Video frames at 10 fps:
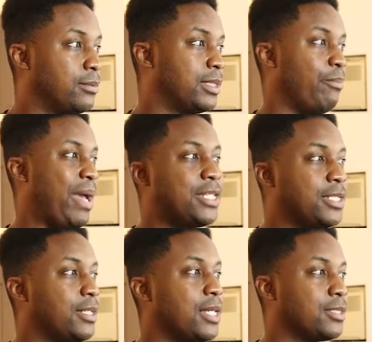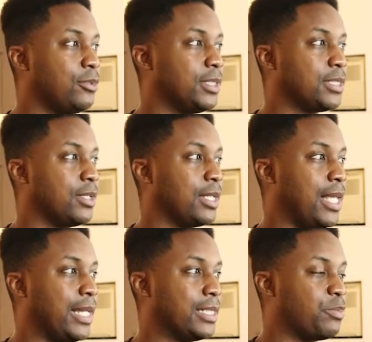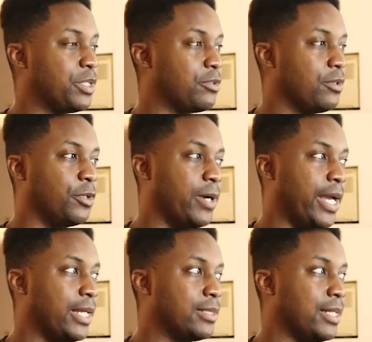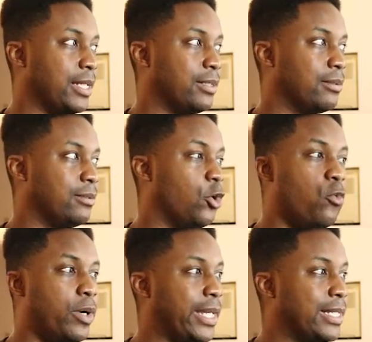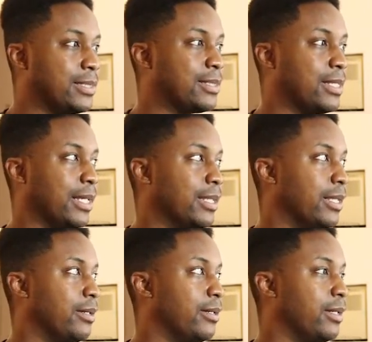imagine Las Olas looking like this picture on the right-hand side. No one existing in there,